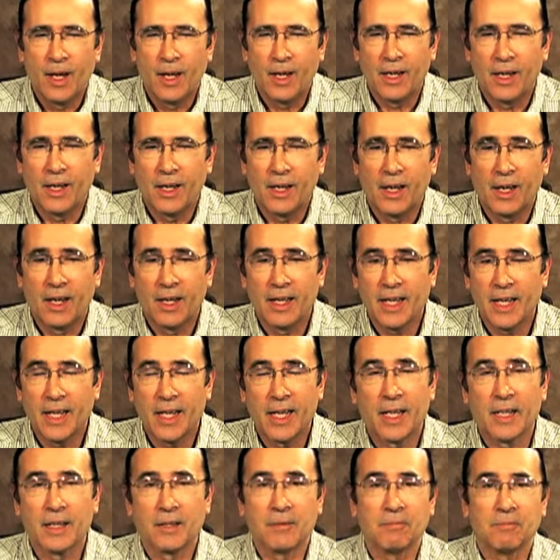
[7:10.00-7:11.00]

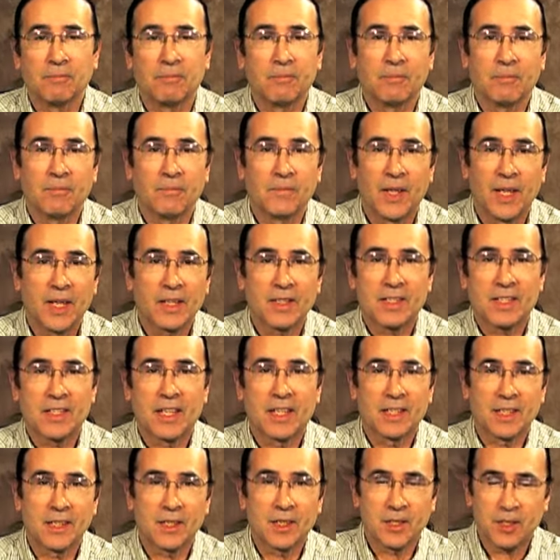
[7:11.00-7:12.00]
and that's the
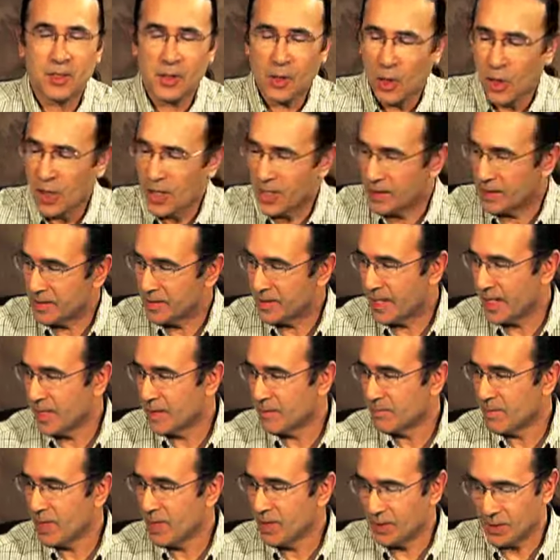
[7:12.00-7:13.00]
end of the story.
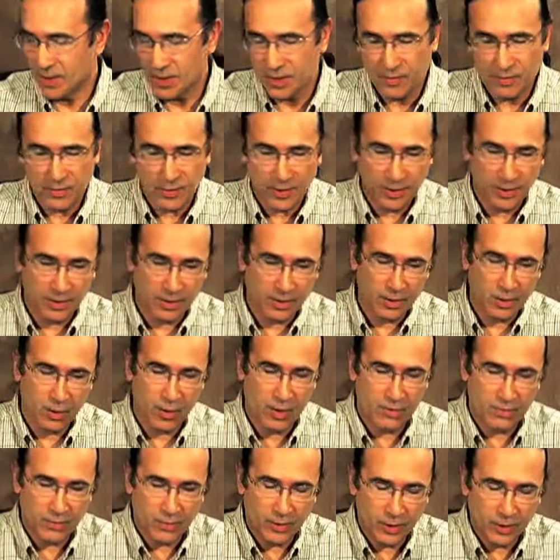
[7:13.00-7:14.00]
10 months for
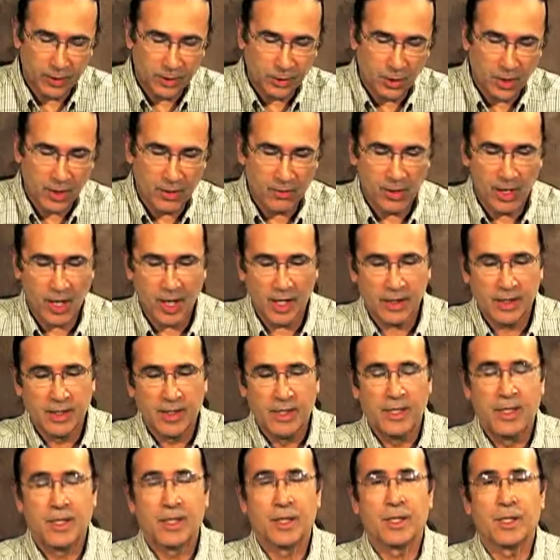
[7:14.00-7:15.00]
going for a joyride.
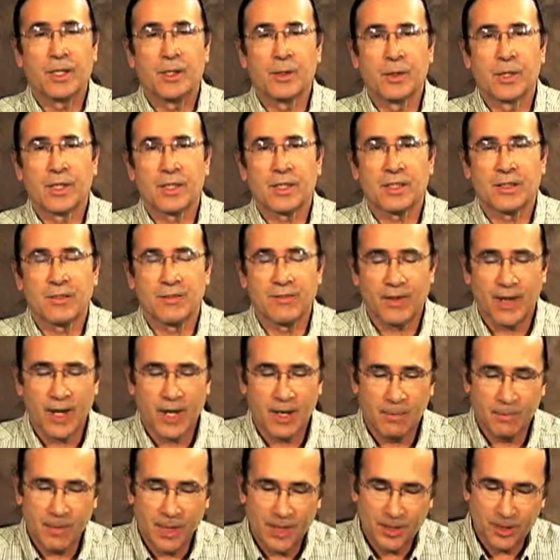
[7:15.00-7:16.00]
The U.S.
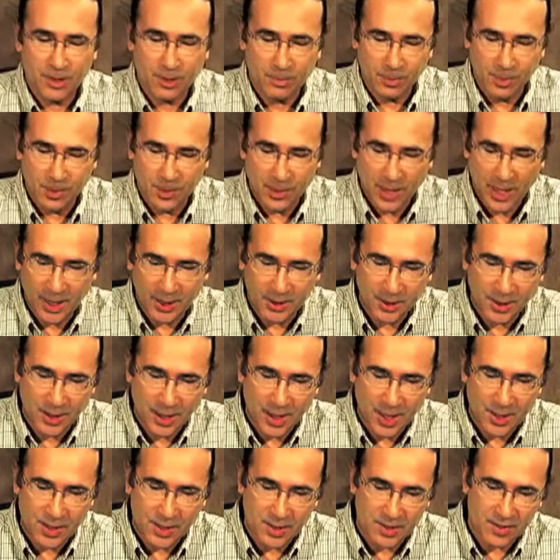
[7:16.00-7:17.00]
Environmental Protection
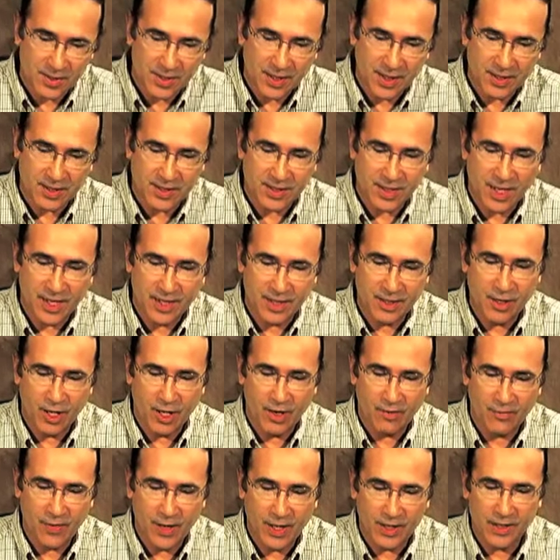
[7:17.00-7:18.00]
Agency has signed
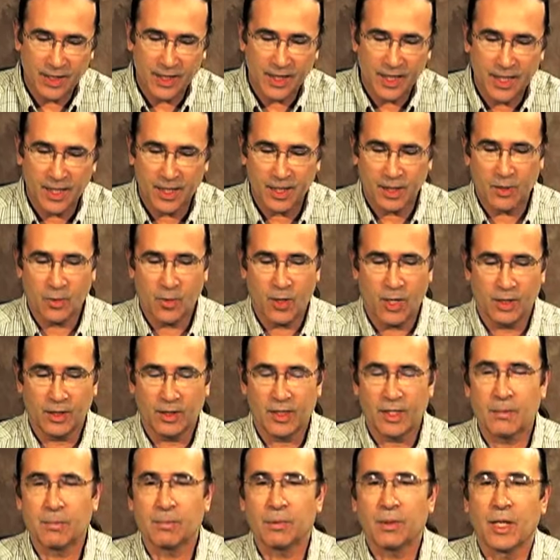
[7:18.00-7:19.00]
off on an air
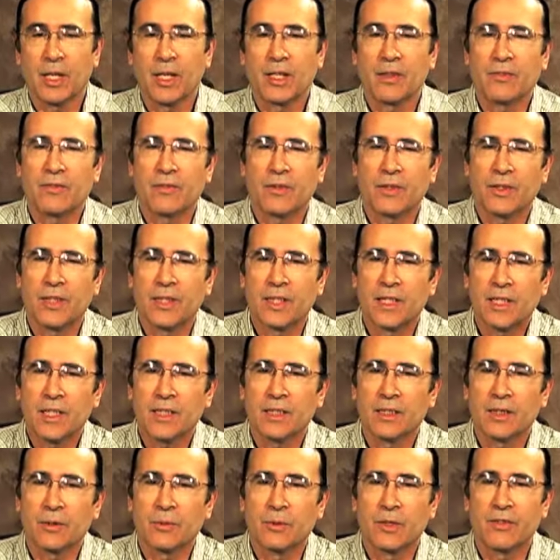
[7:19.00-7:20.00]
quality plan for the
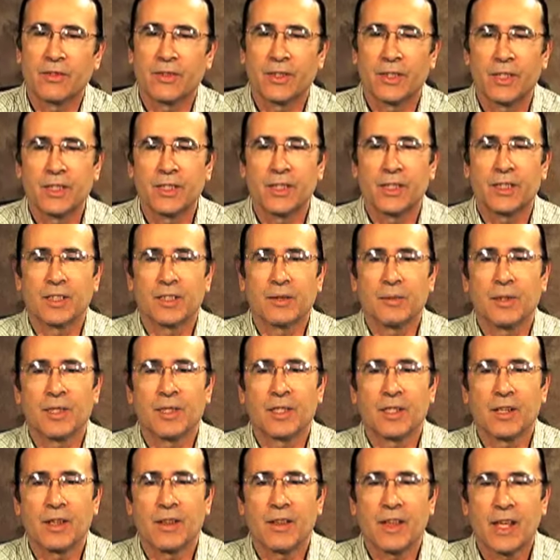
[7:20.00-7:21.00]
Gila River Indian
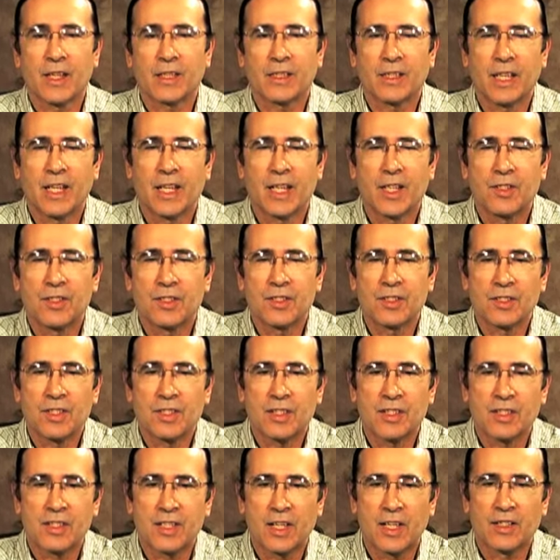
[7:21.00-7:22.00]
community that the
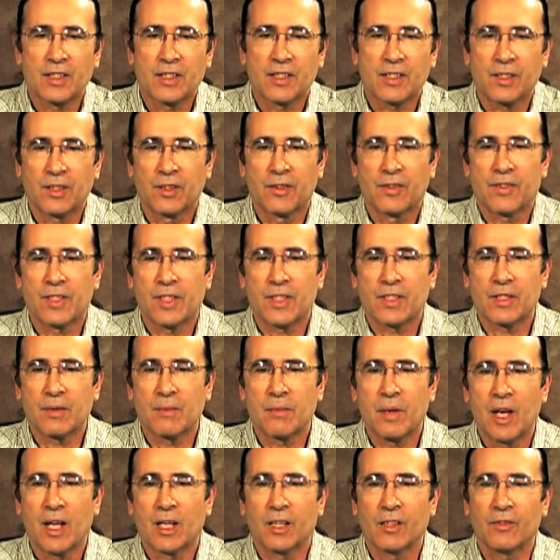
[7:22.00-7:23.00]
agency says serves as a
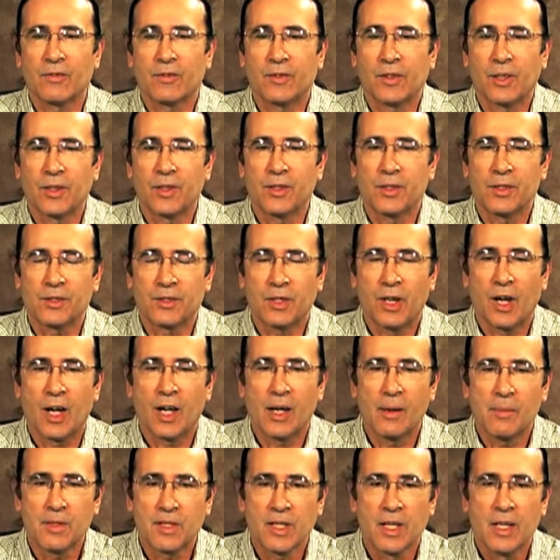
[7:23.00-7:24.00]
model for other
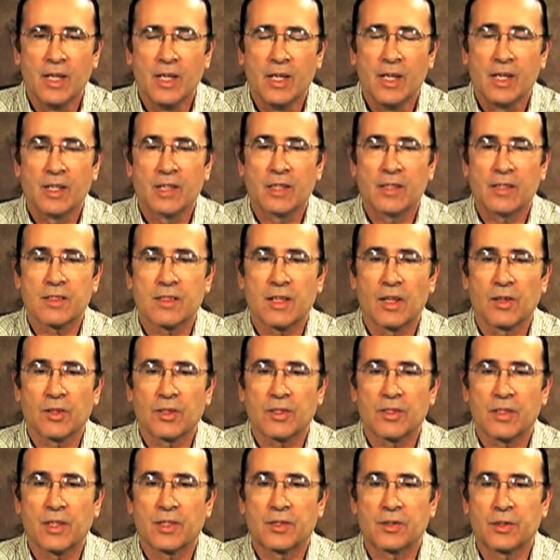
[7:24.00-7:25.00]
tribes. The South
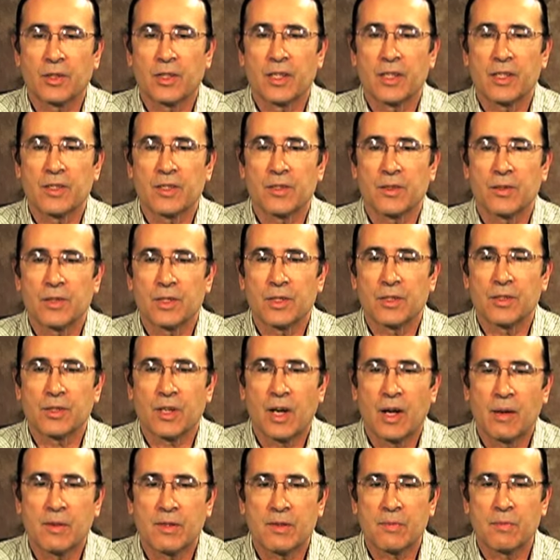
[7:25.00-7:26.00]
Central Arizona
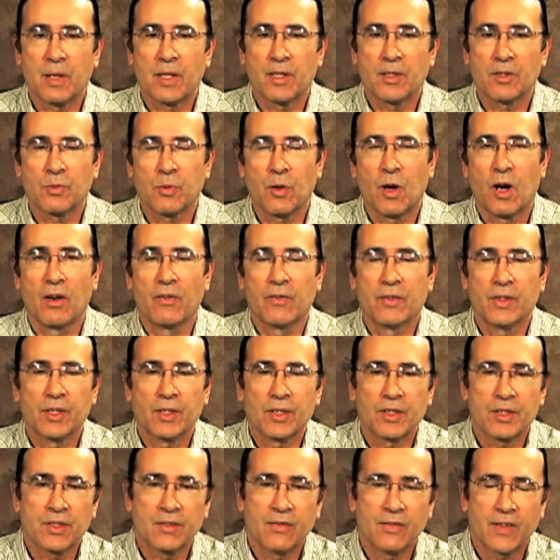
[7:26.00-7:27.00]
tribe spent 12
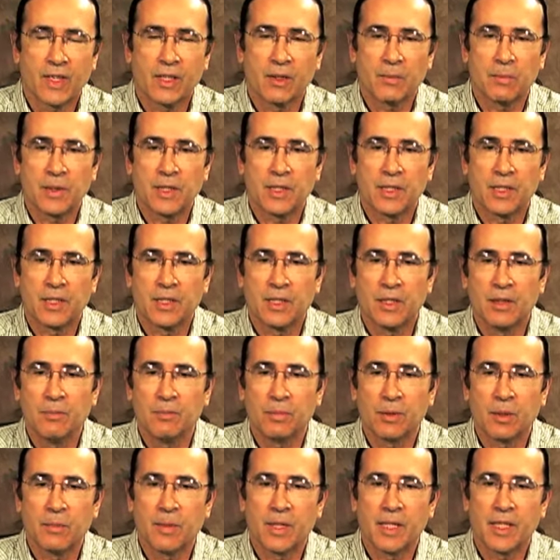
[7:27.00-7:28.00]
years developing and
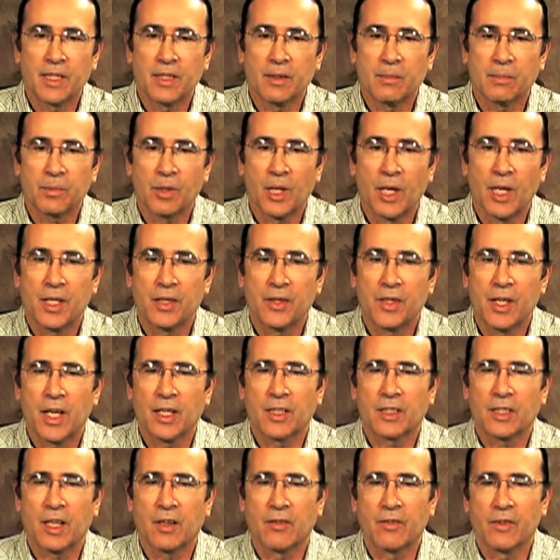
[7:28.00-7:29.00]
implementing the plan
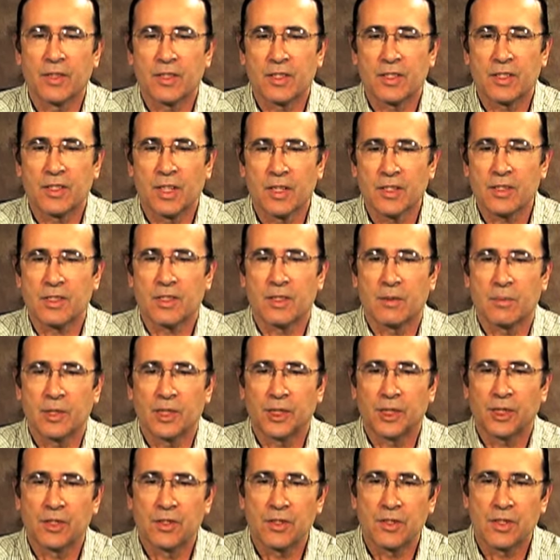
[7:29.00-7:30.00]
that covers dust
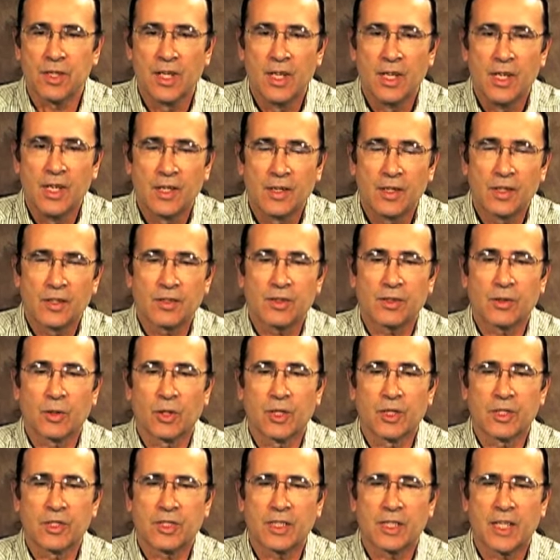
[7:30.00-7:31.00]
emissions, the
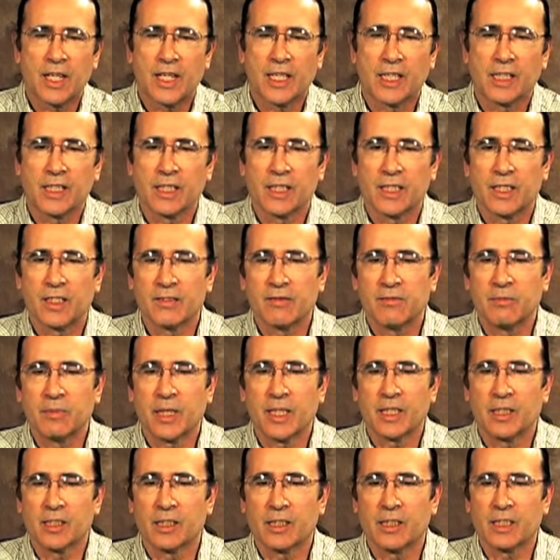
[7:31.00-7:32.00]
storage and handling of
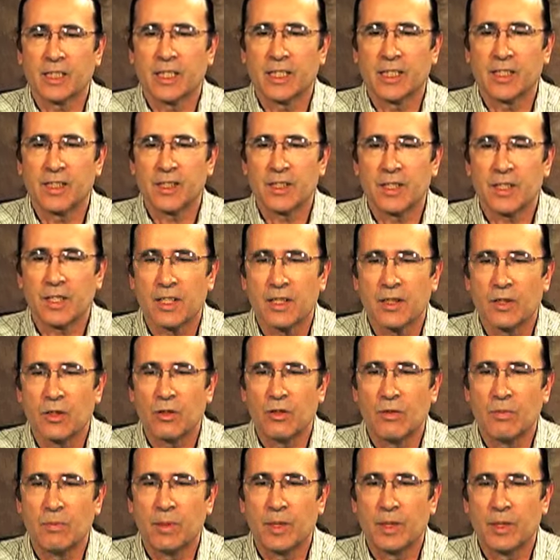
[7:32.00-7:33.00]
metal cleaners, and
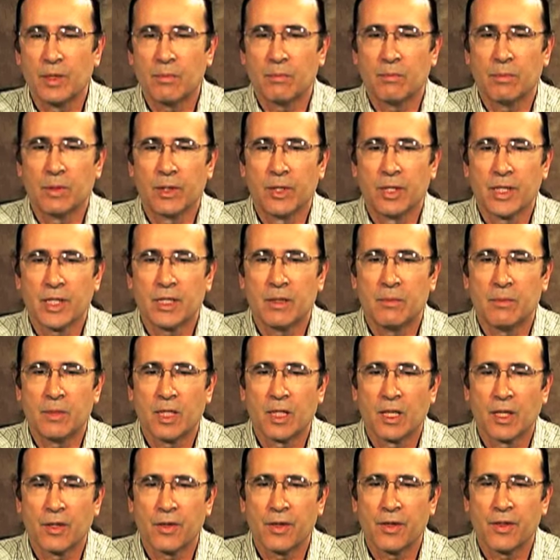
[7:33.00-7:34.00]
open burning,
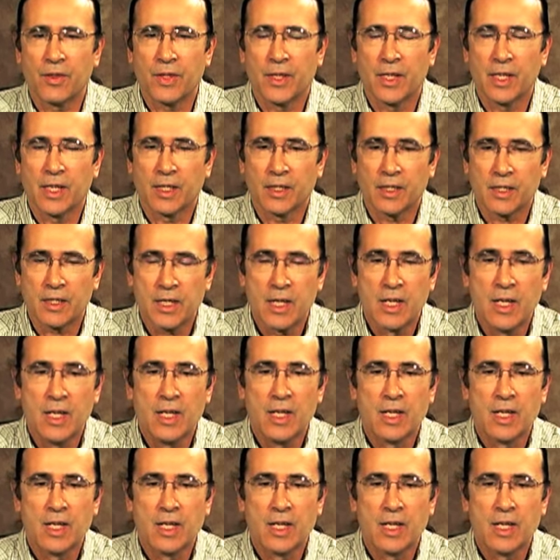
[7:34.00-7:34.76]
among other things.